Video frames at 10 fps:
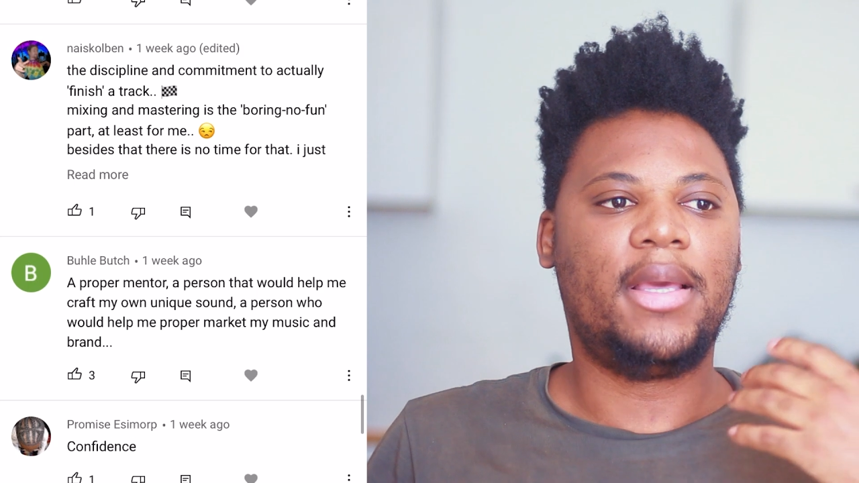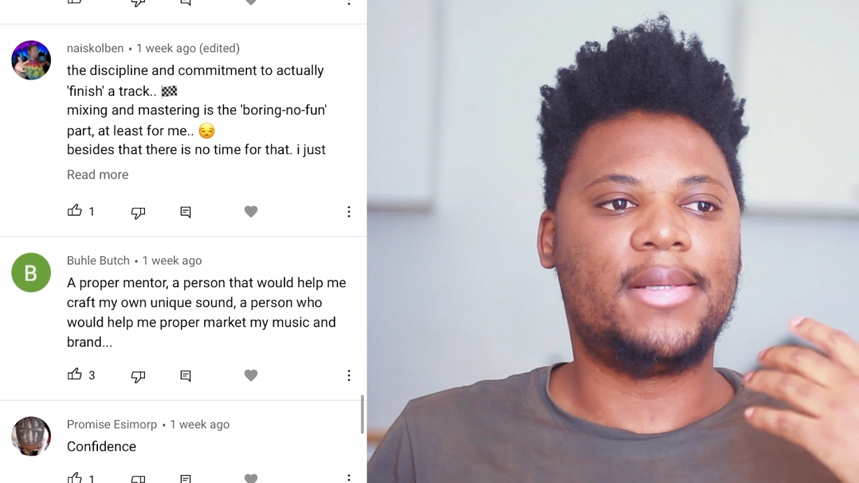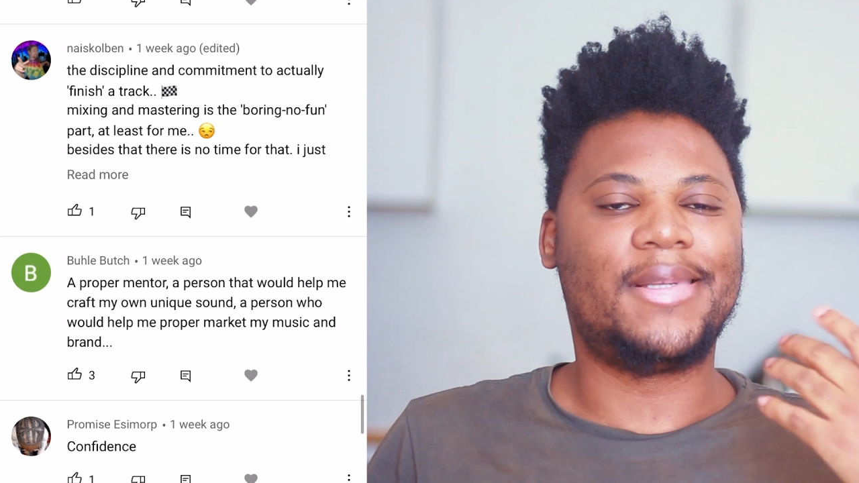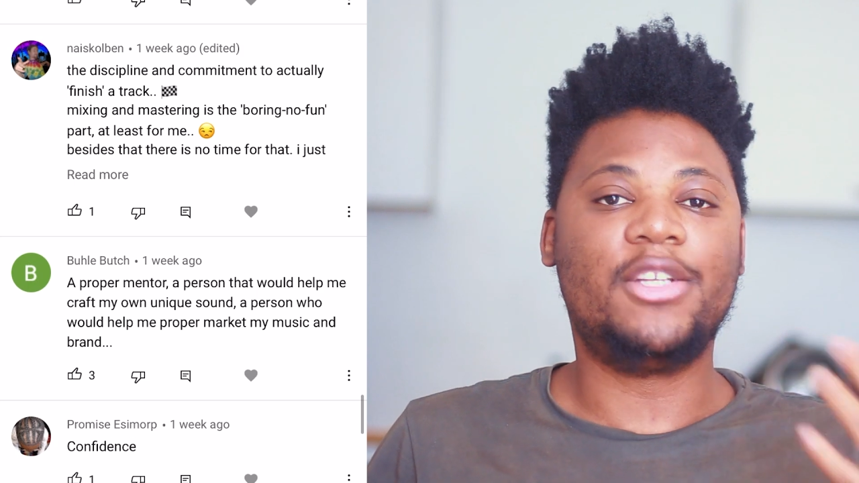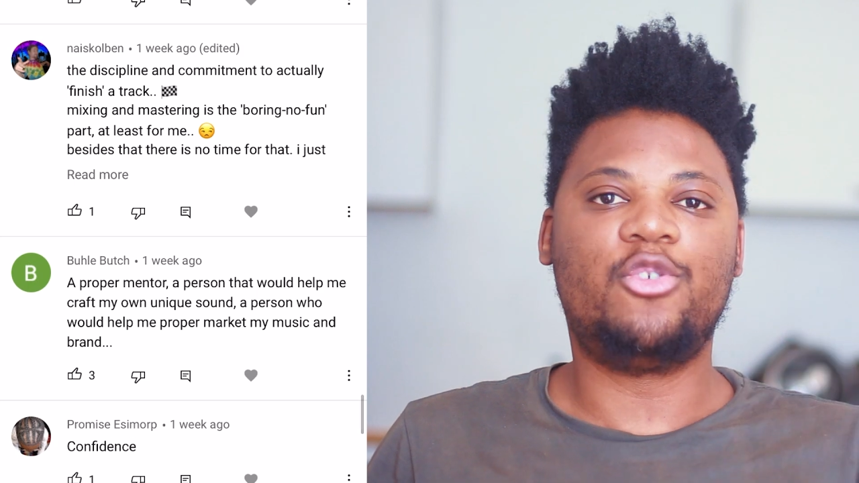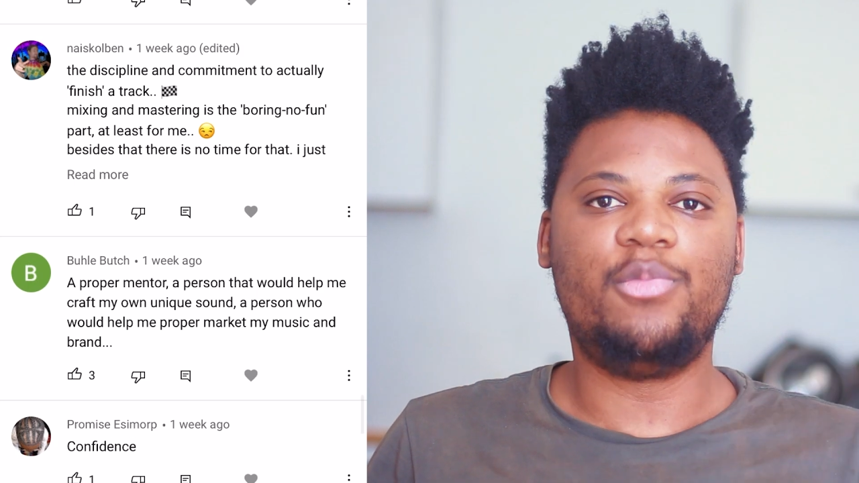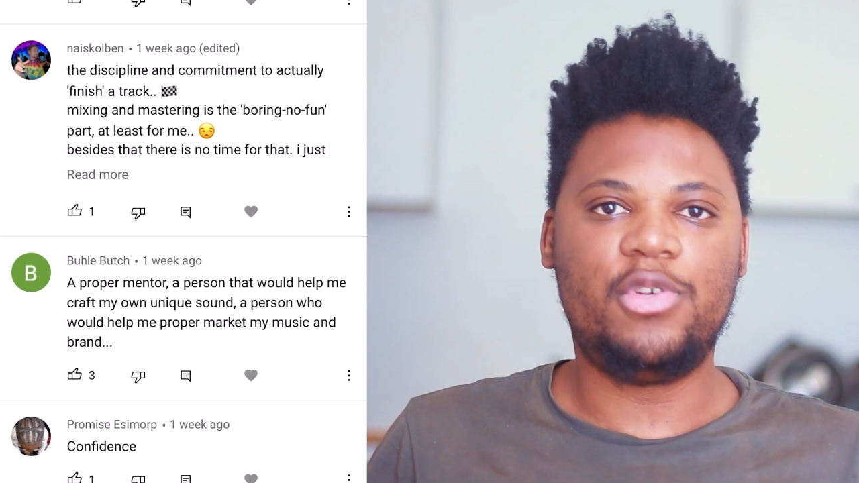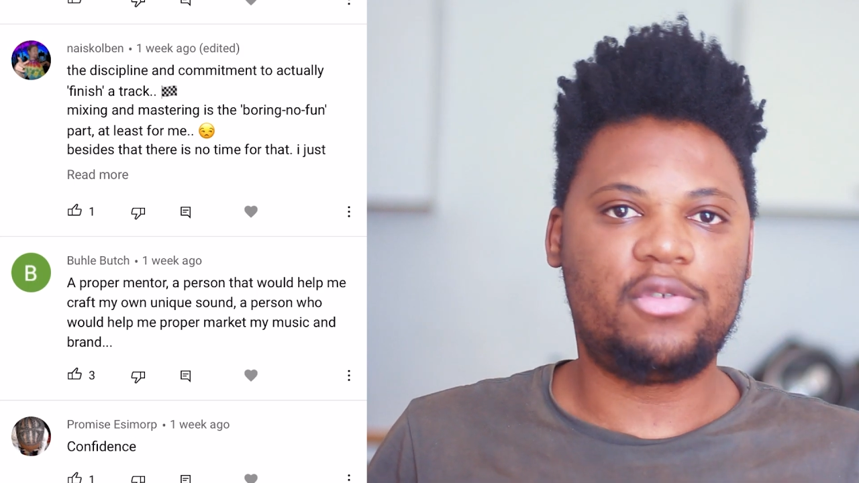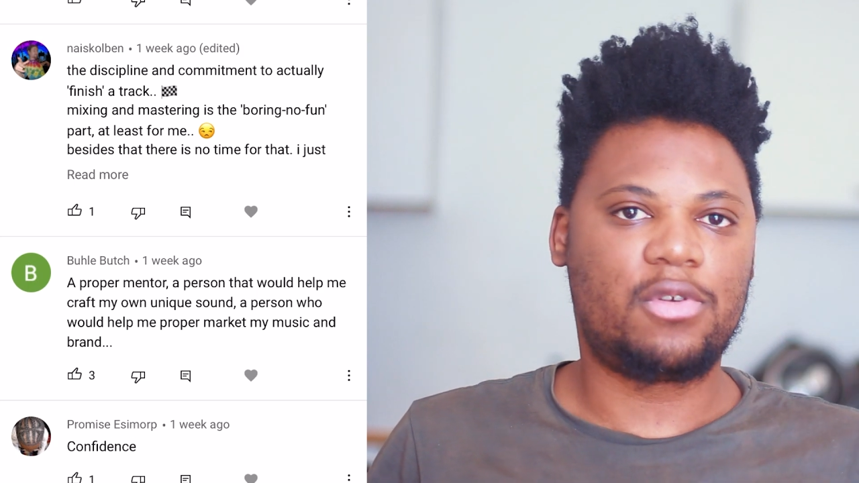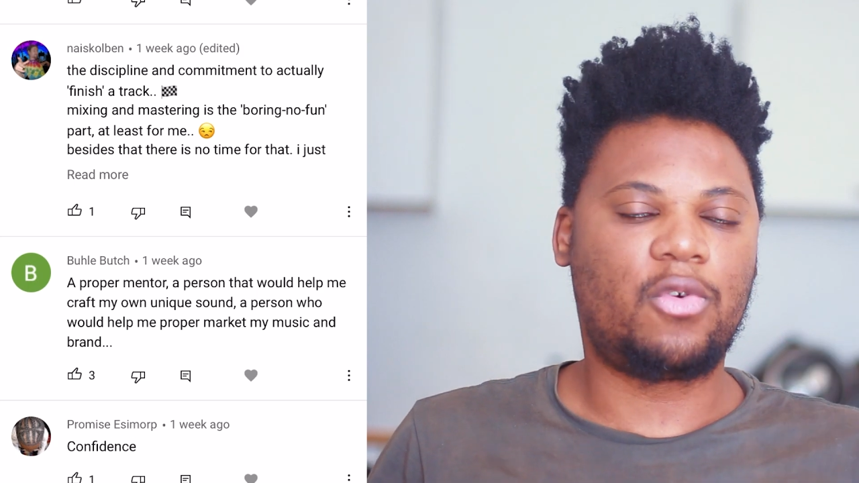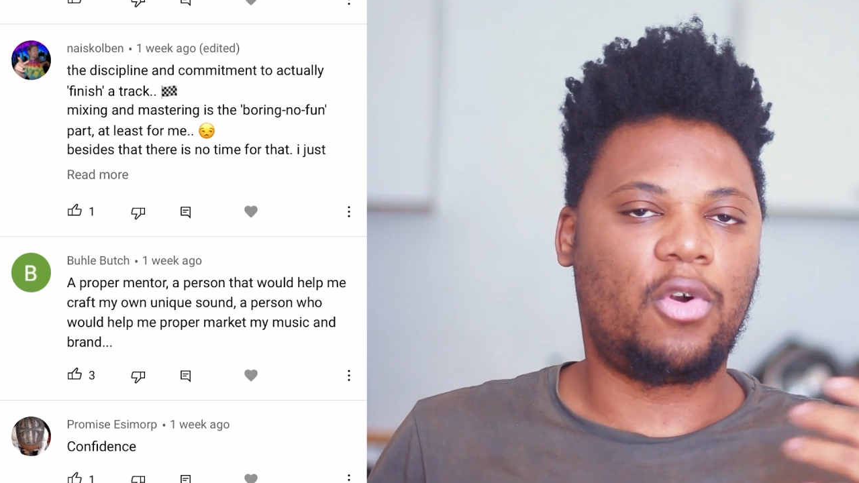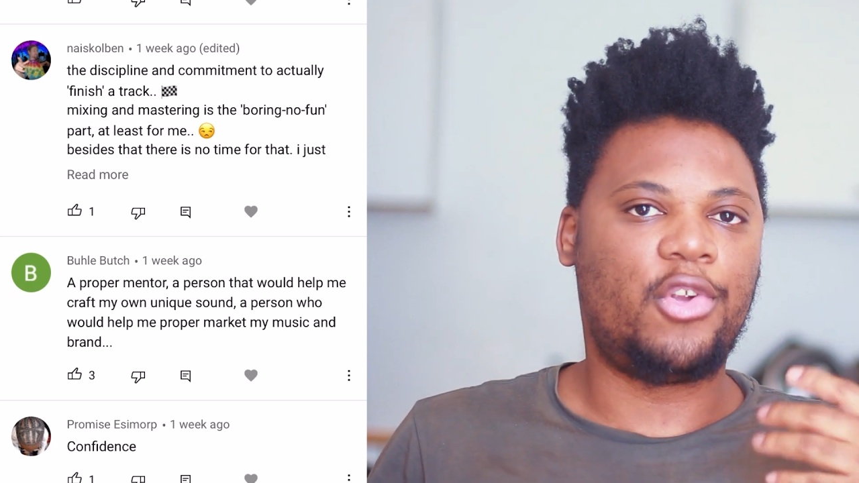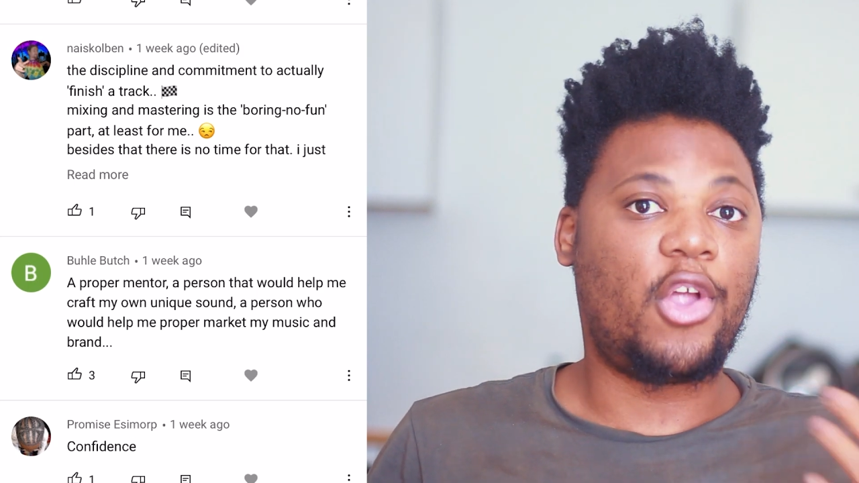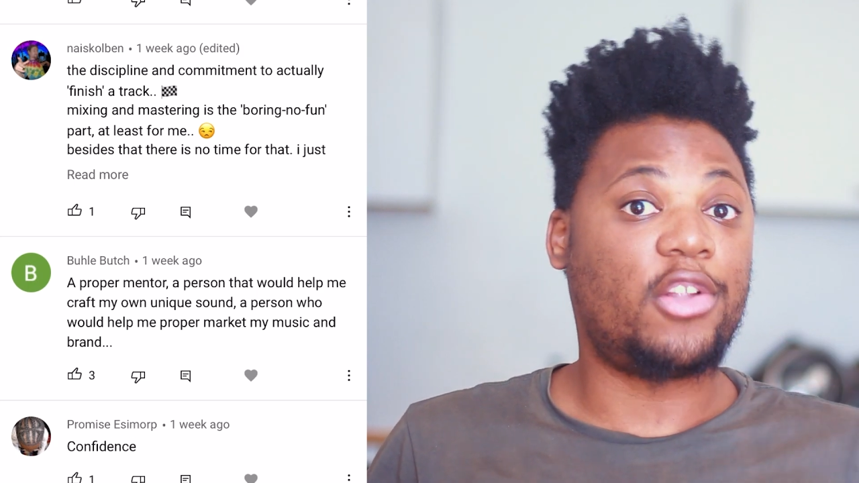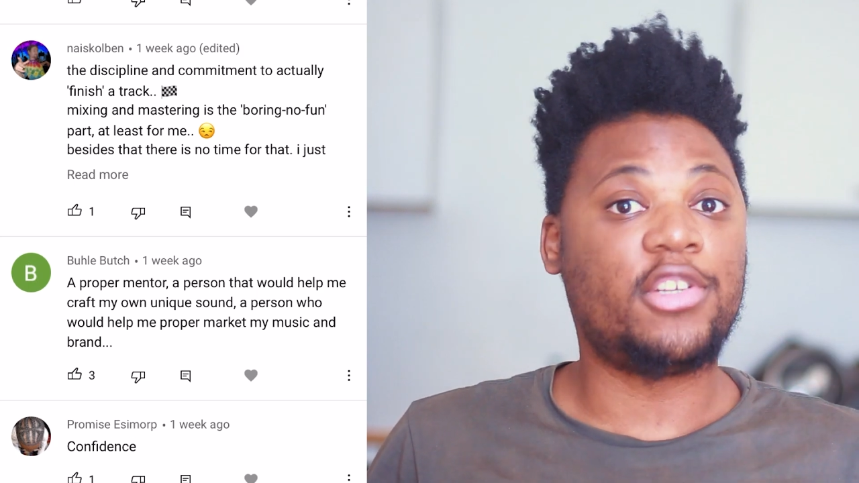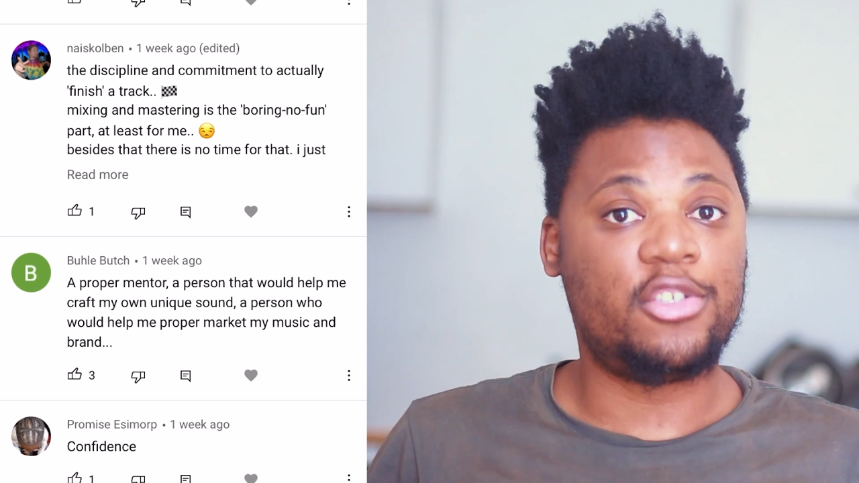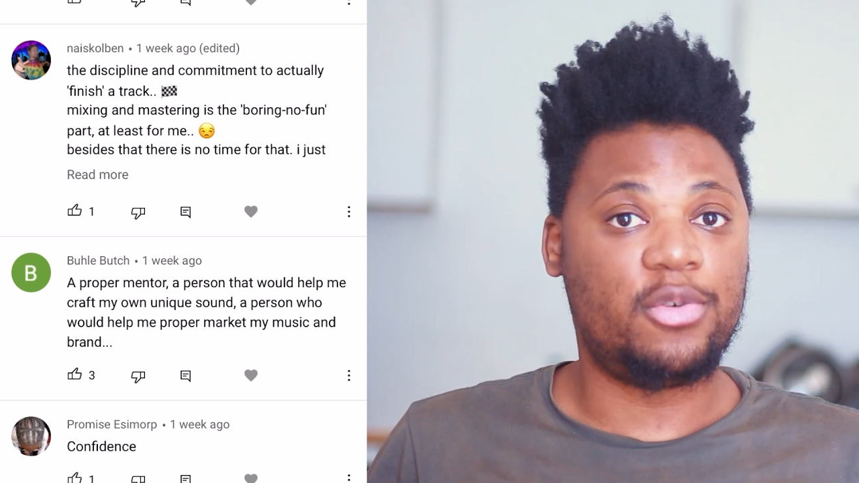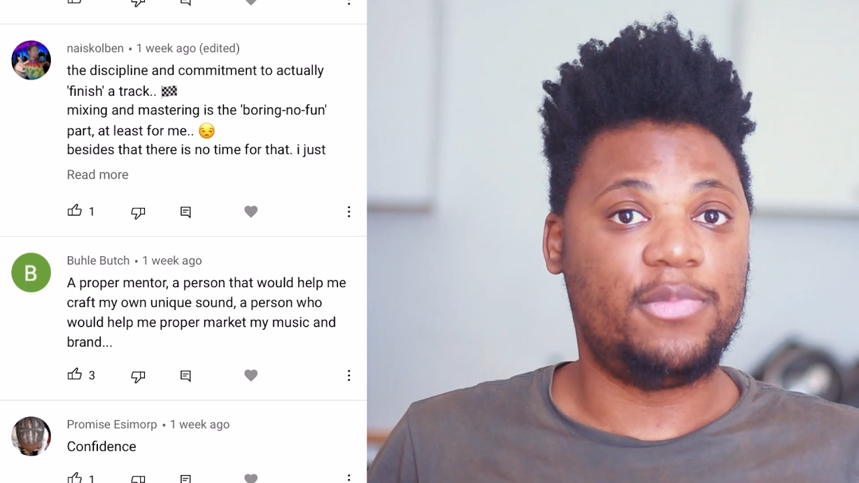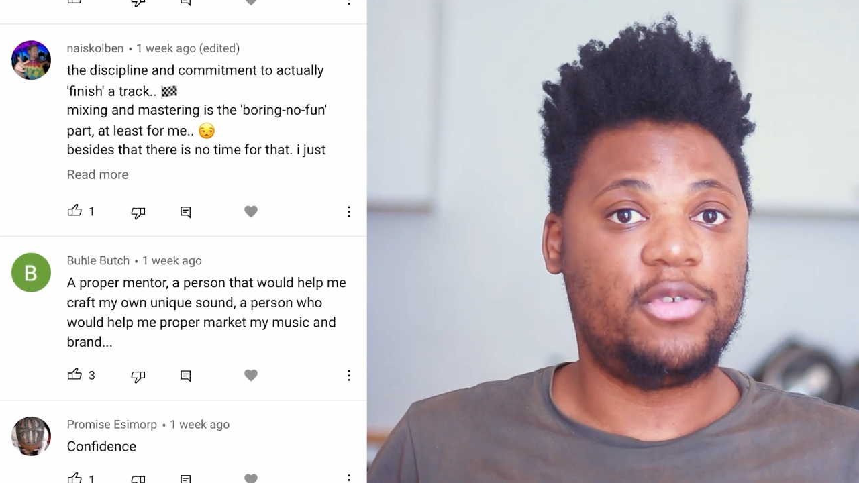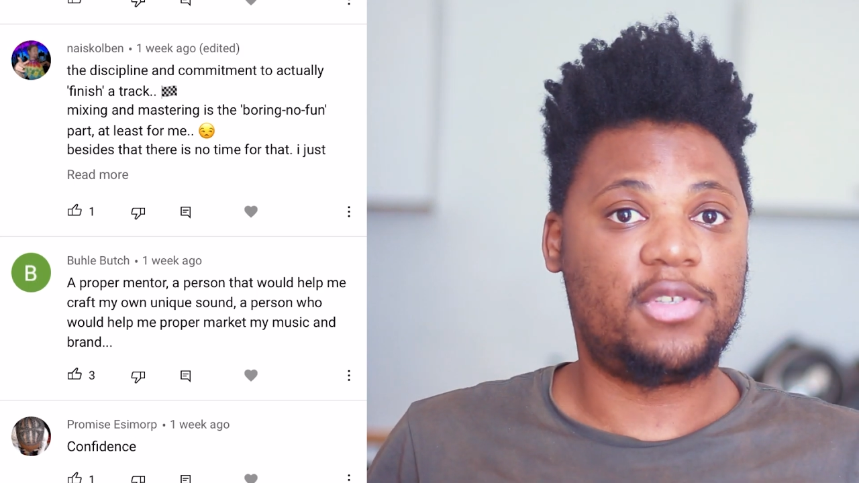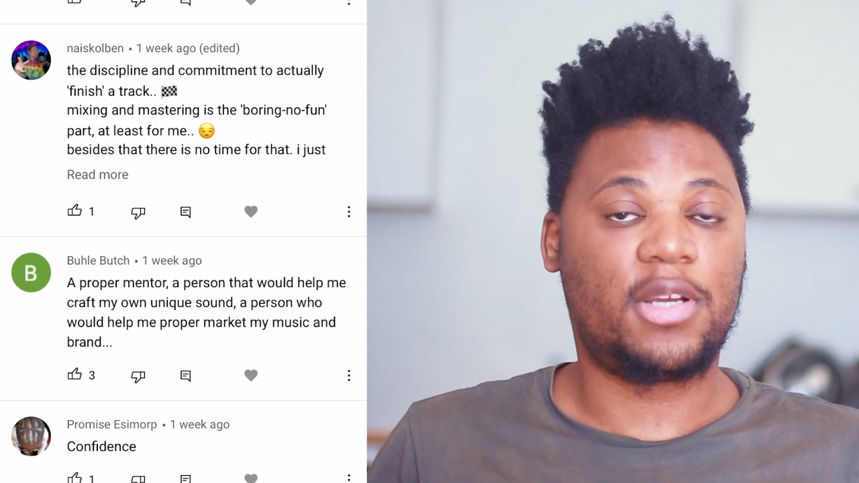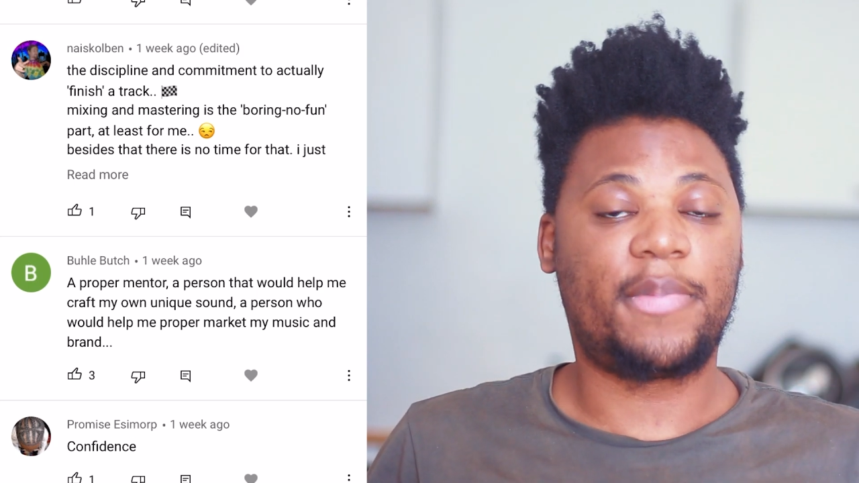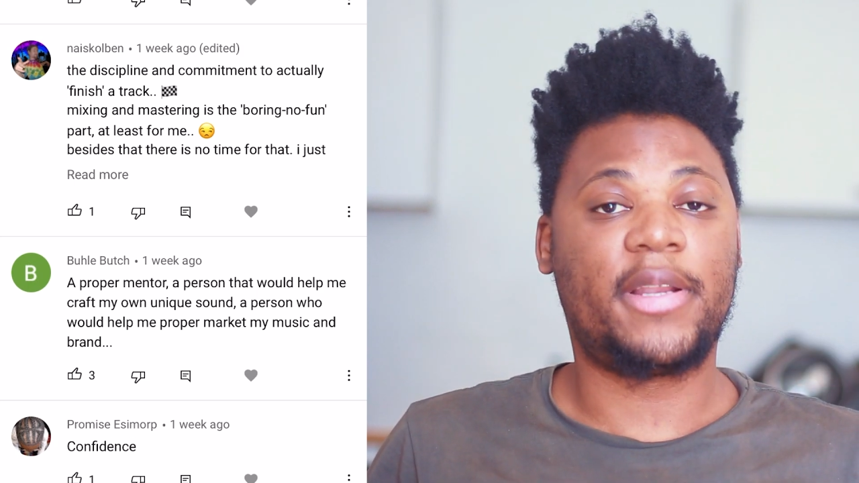is into music or not into music,